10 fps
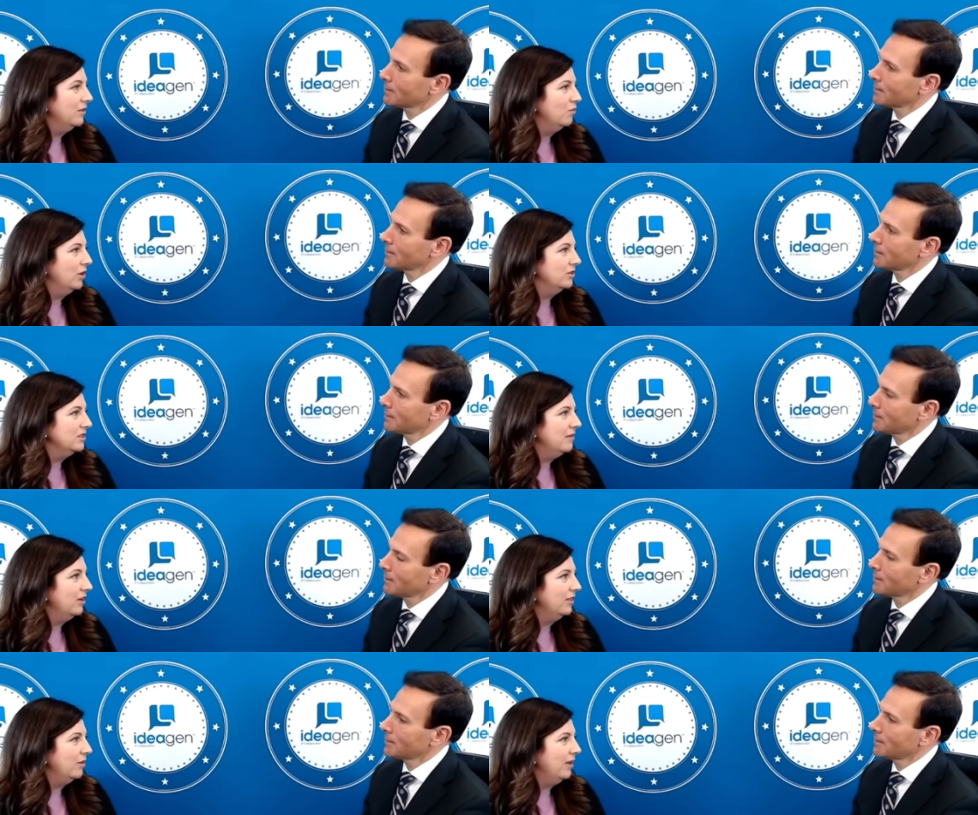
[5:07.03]
Speaker 1: and what are some
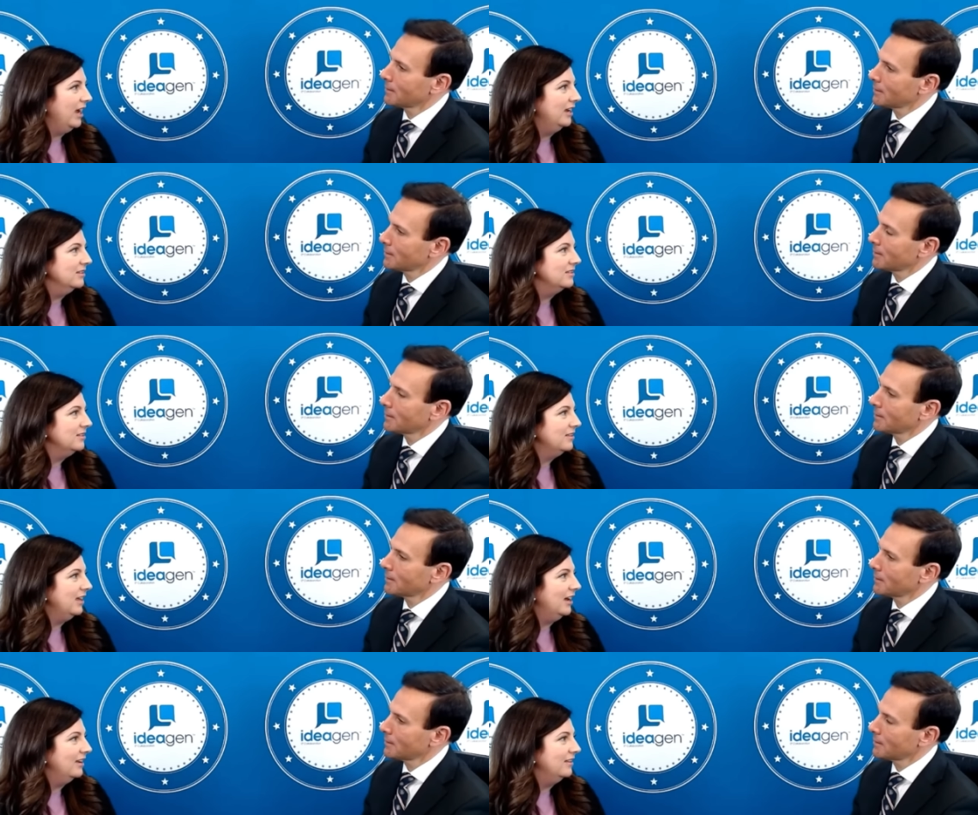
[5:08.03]
healthy ways
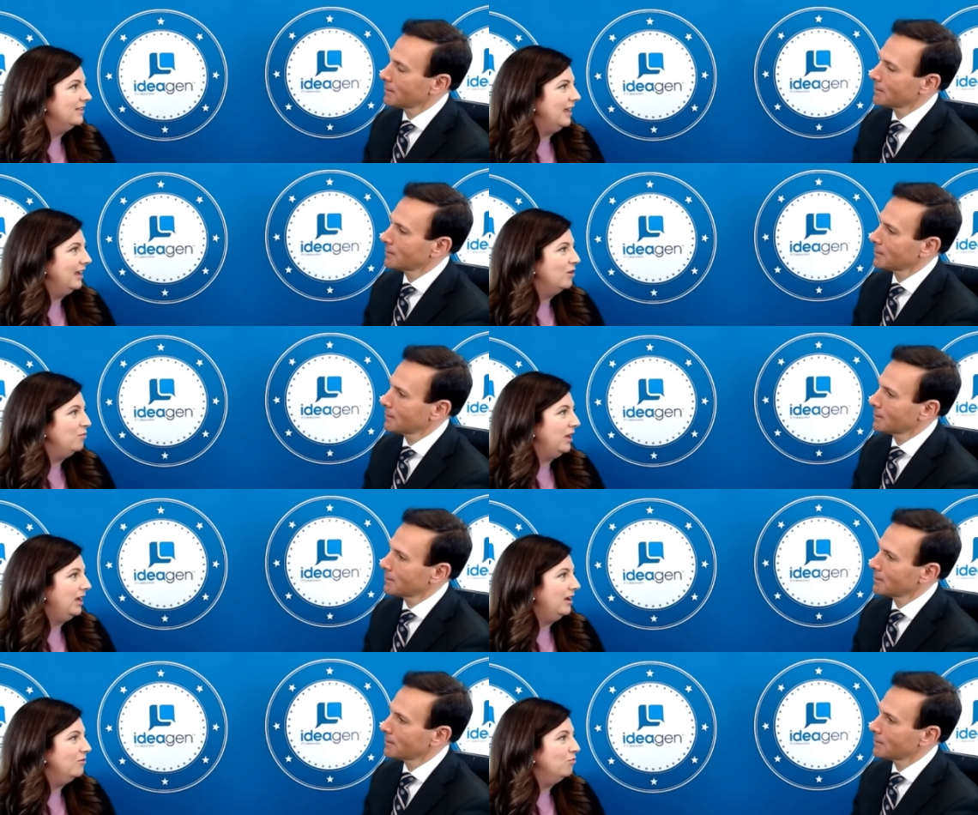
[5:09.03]
that they can
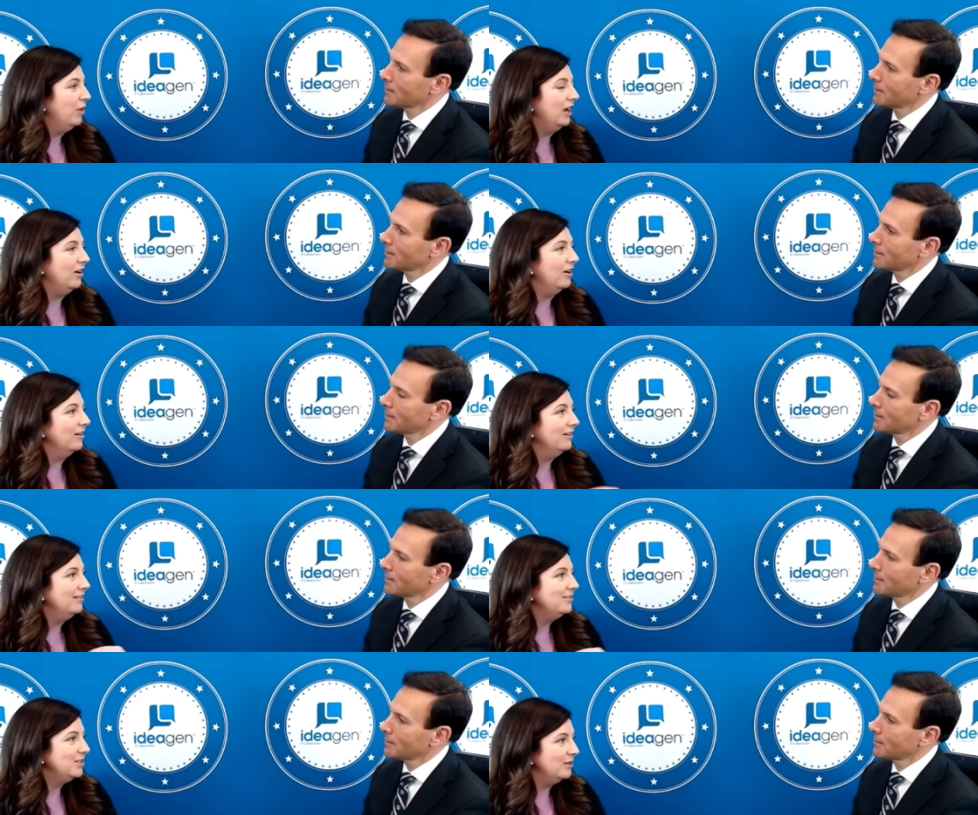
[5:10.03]
be better
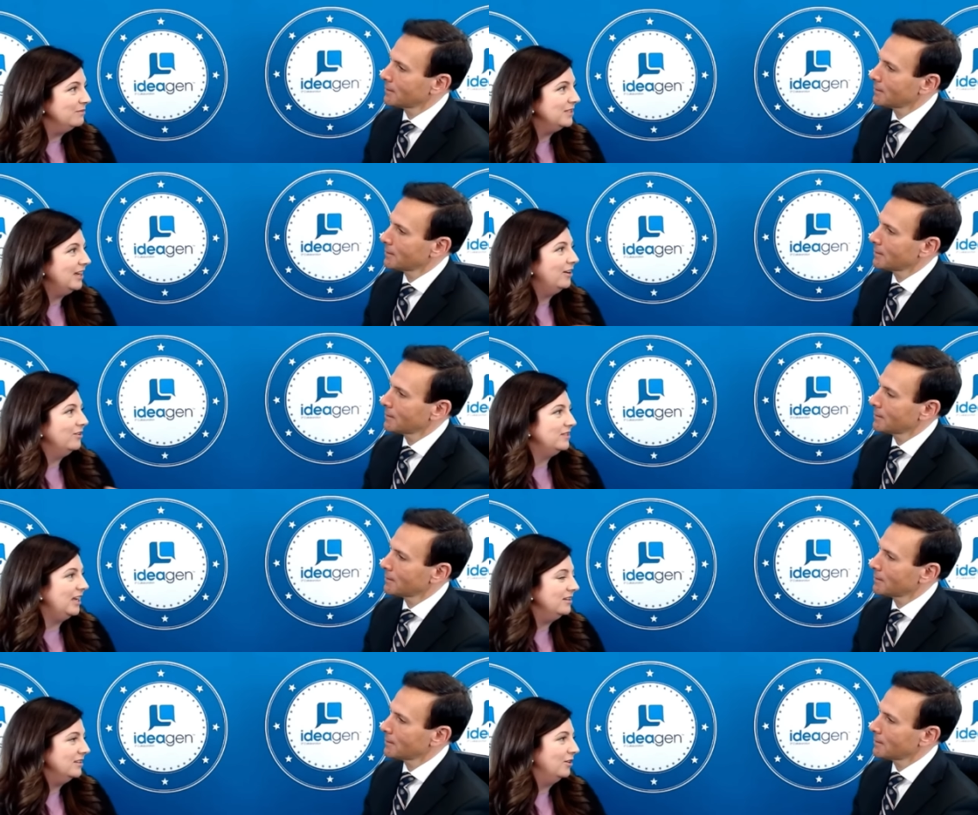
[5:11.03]
to themselves
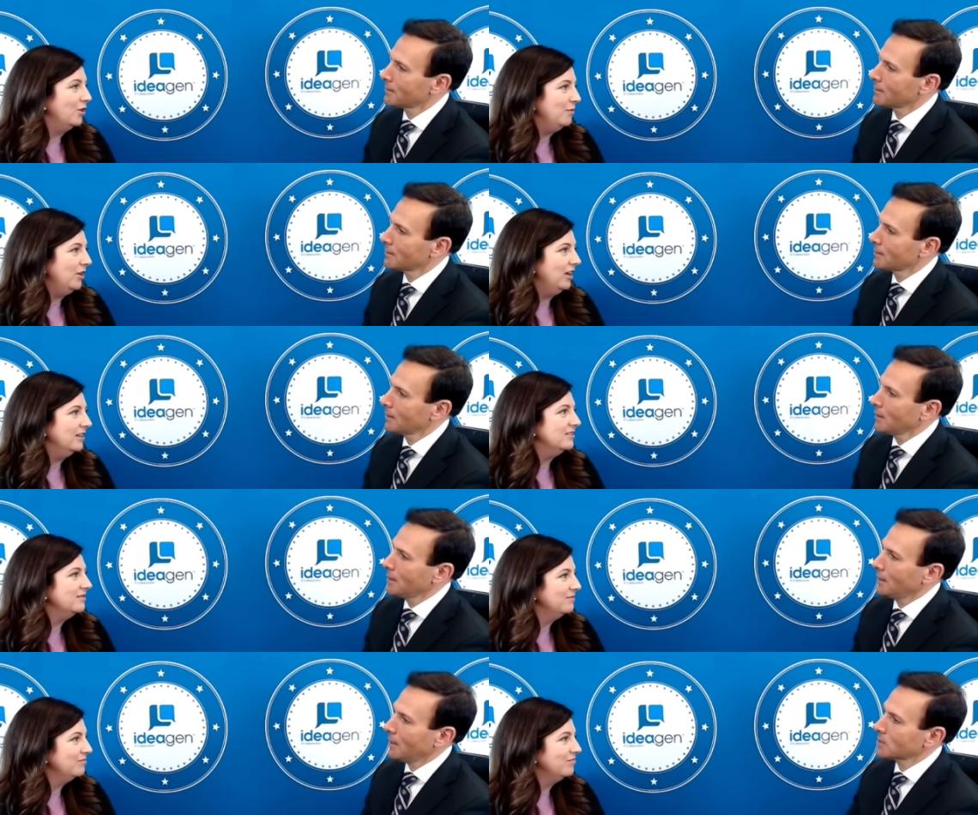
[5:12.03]
and to their communities.
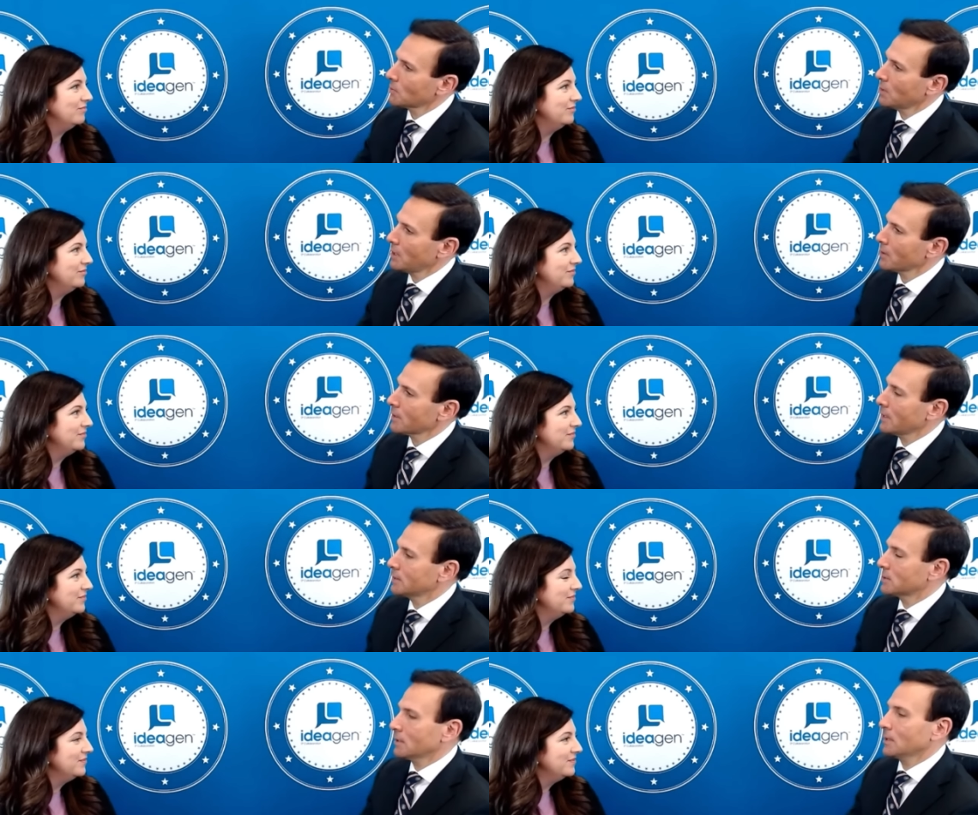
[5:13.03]
Speaker 2: And so one other thing
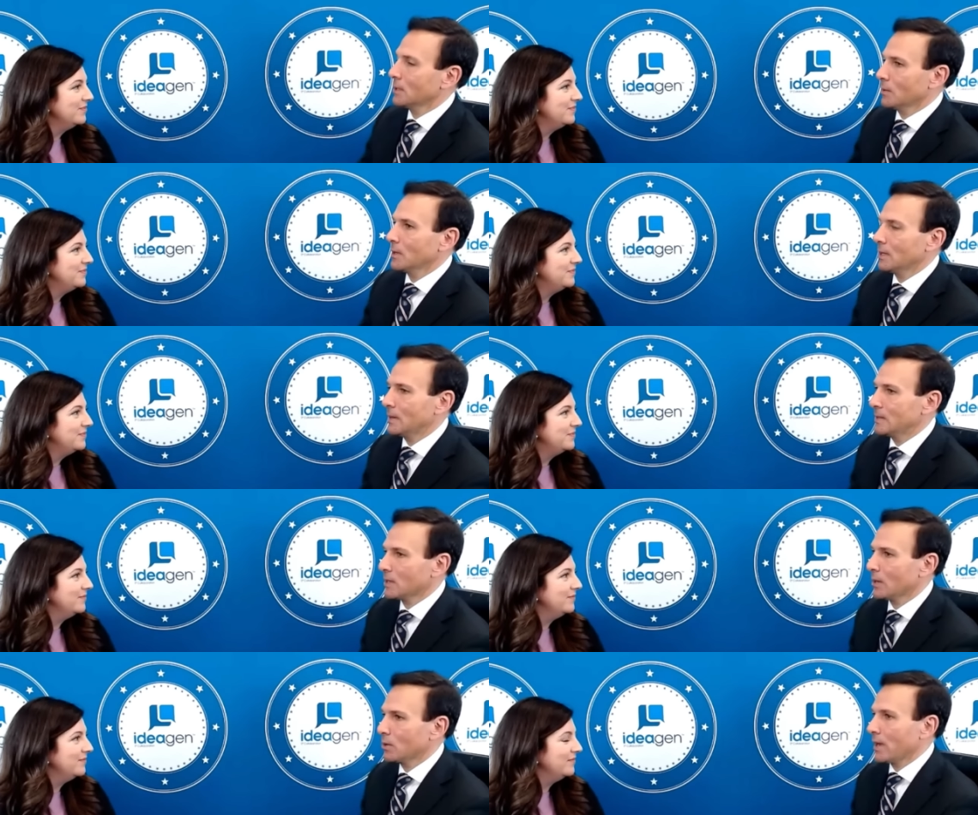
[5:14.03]
is, you know, these
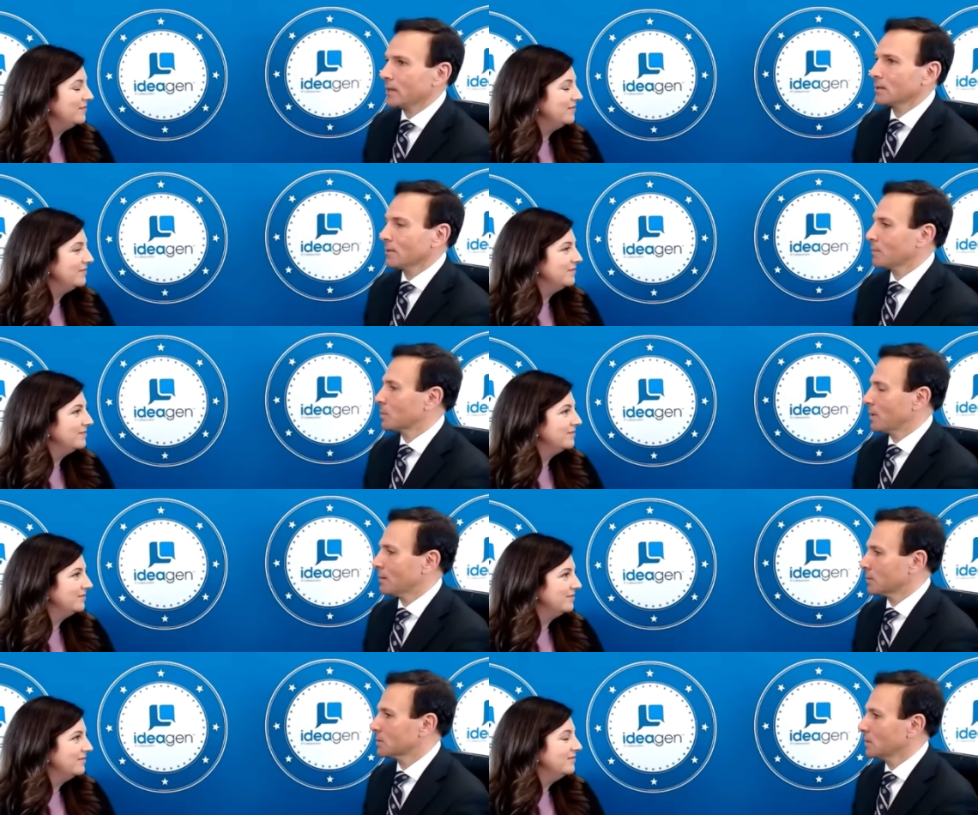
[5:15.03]
interactive op
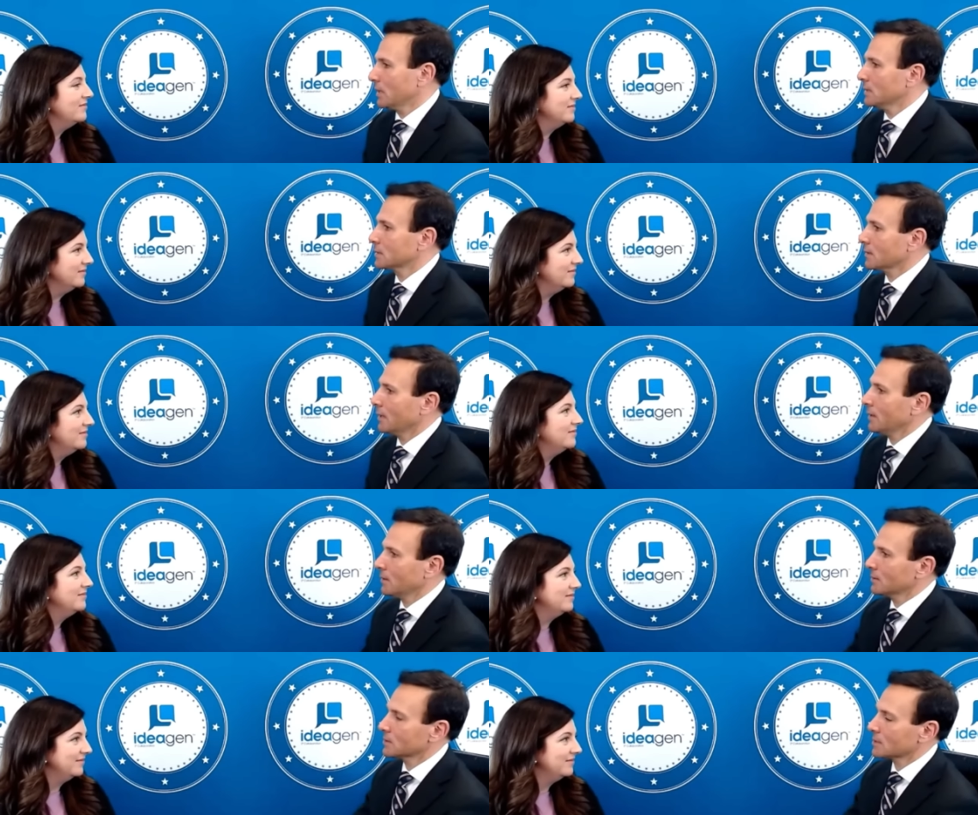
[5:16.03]
opportunities. I think
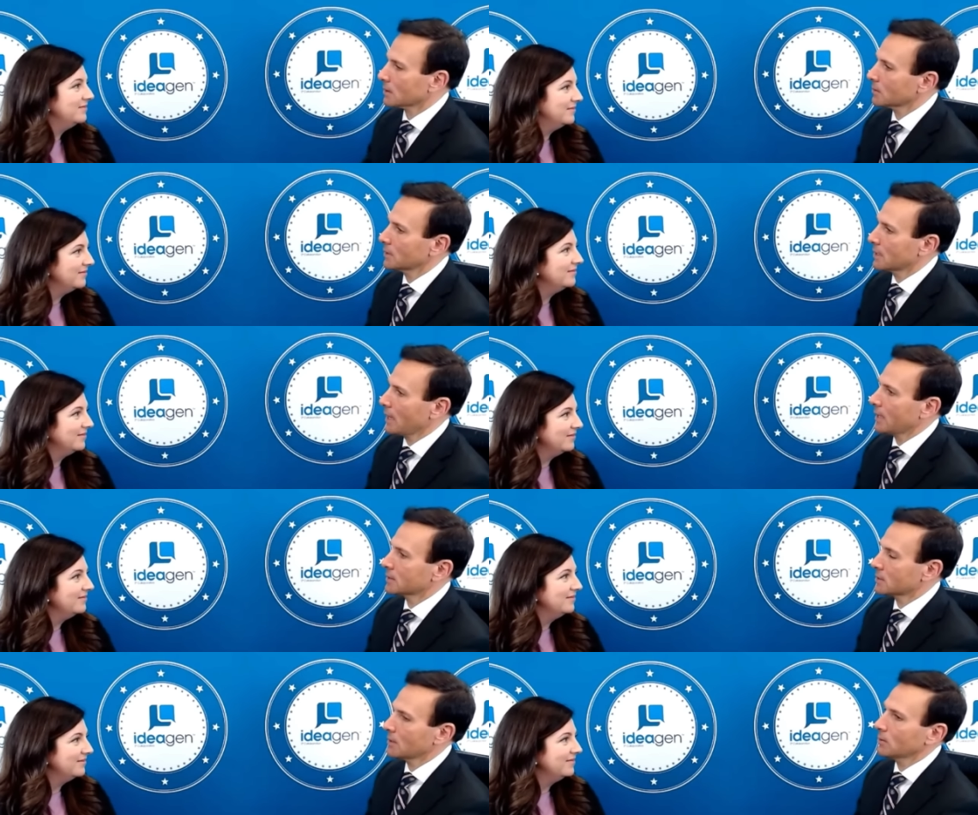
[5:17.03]
you just alluded to that.
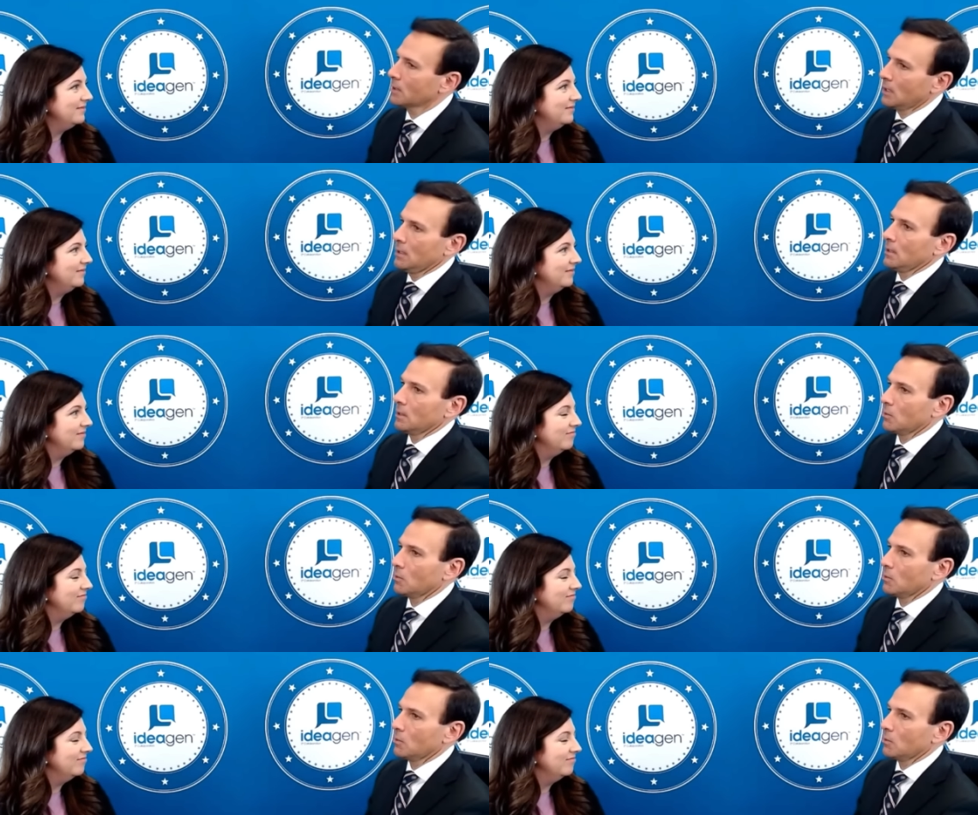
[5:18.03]
So mm -hmm.